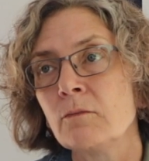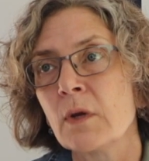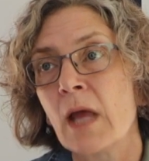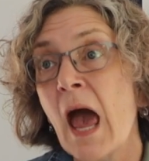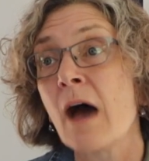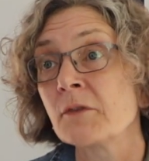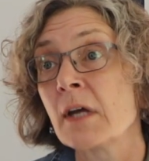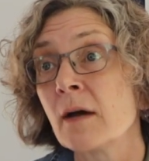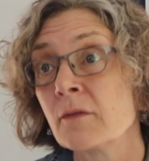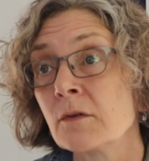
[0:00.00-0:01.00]
We have to
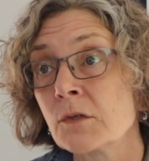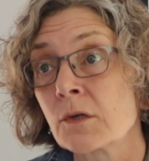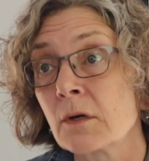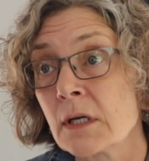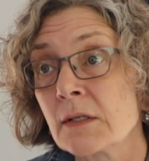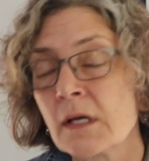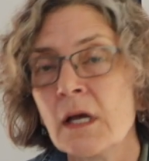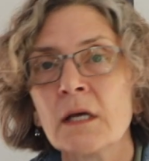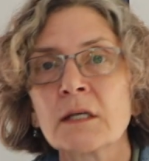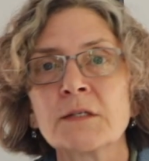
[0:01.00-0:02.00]
have new stories
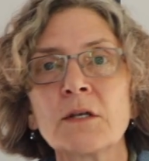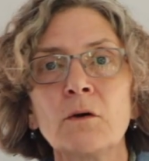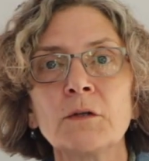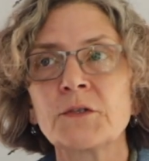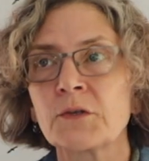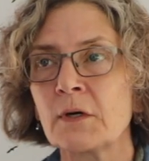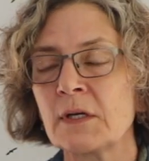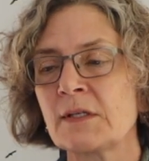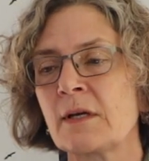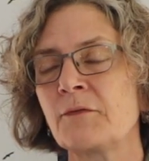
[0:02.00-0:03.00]
because the old
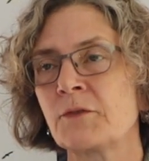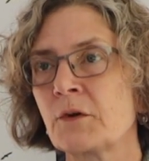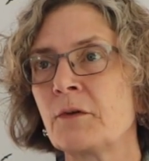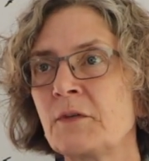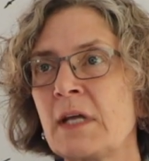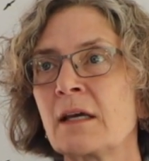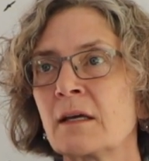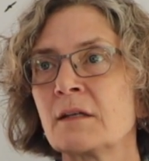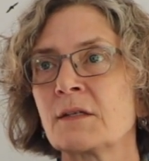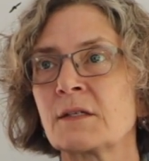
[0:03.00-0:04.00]
stories have sort of
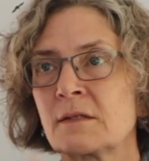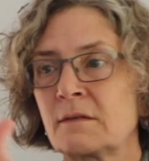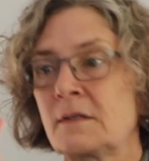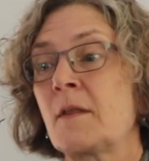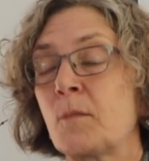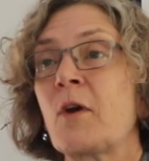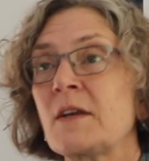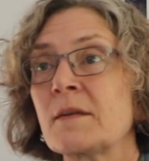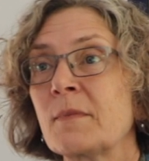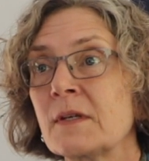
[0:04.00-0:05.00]
taken us to the
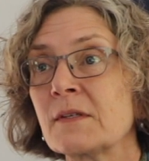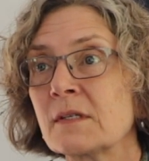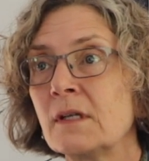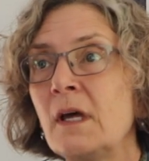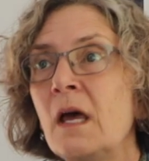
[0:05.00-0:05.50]
precipice,